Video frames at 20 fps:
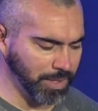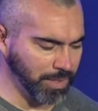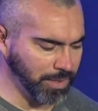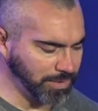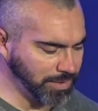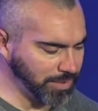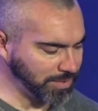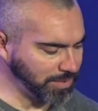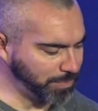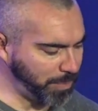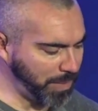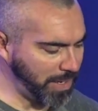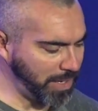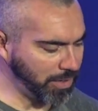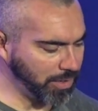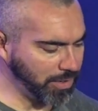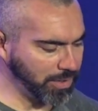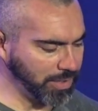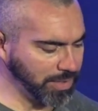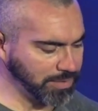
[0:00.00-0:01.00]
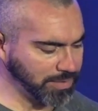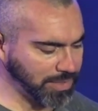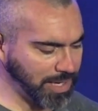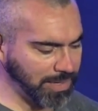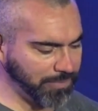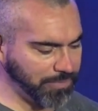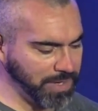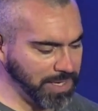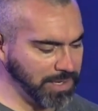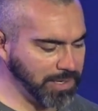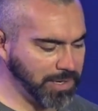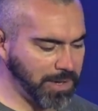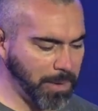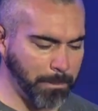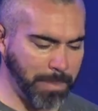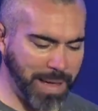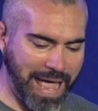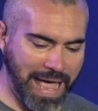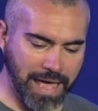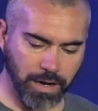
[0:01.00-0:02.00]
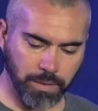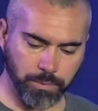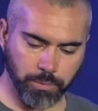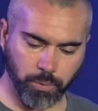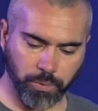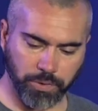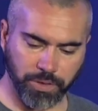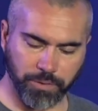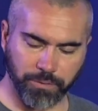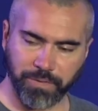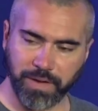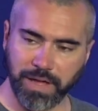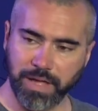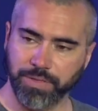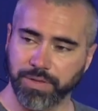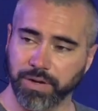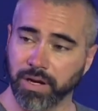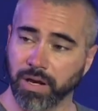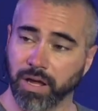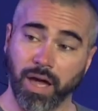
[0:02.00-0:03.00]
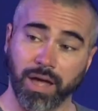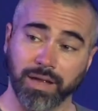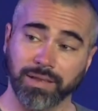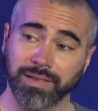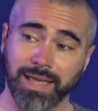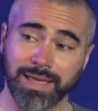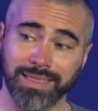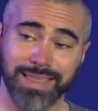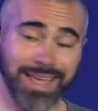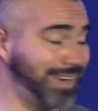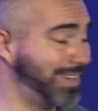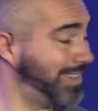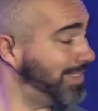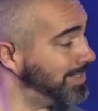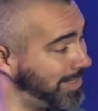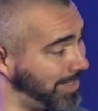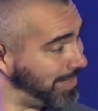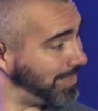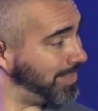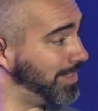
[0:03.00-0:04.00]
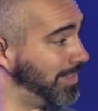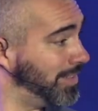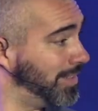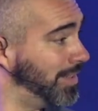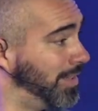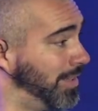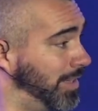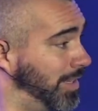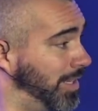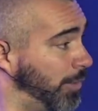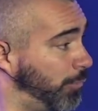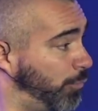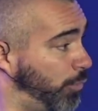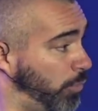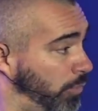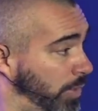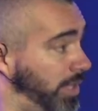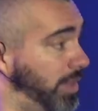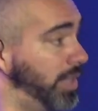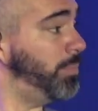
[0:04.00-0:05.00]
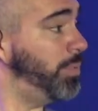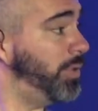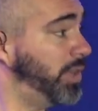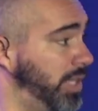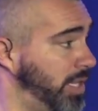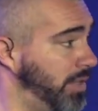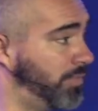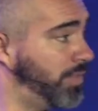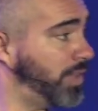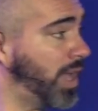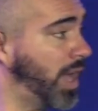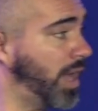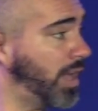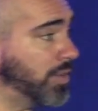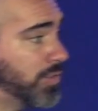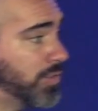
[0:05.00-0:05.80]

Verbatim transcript: Despair is kind of incompatible with a faith in a God like that, isn't it? If we really believe that God is